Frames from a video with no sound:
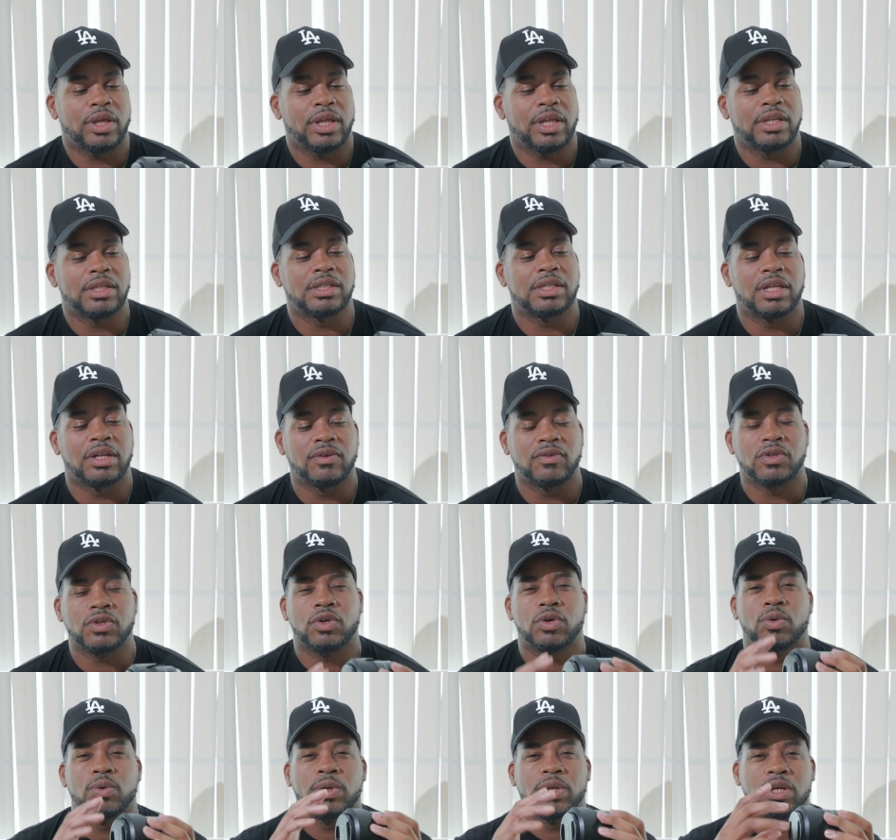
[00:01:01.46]
instead of
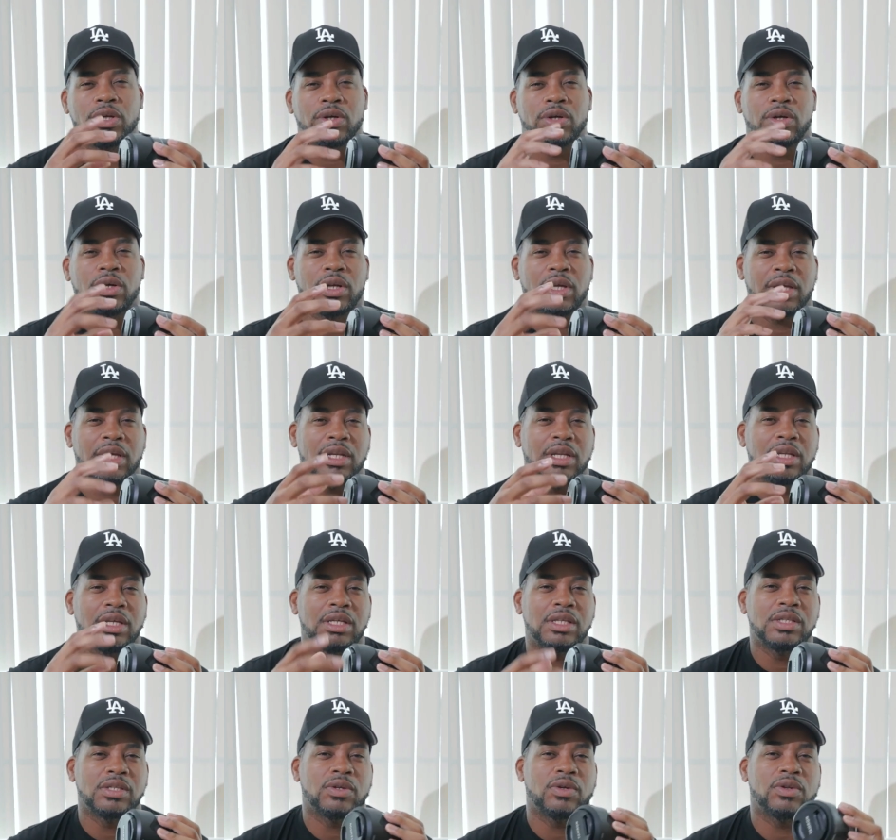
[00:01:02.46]
screwing your
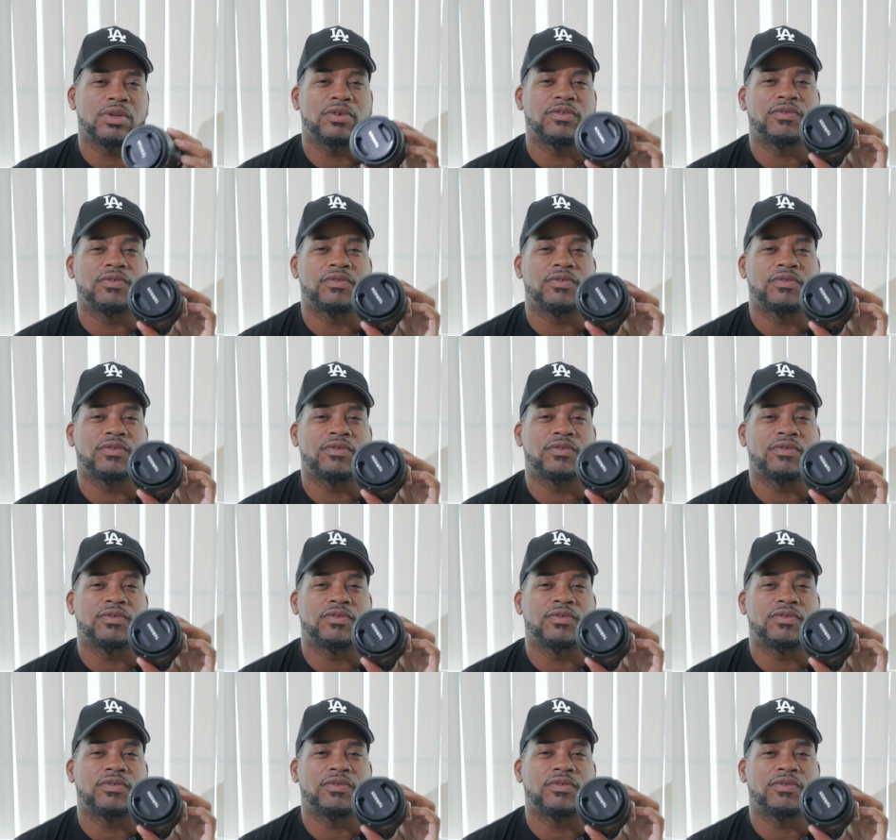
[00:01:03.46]
NDs on the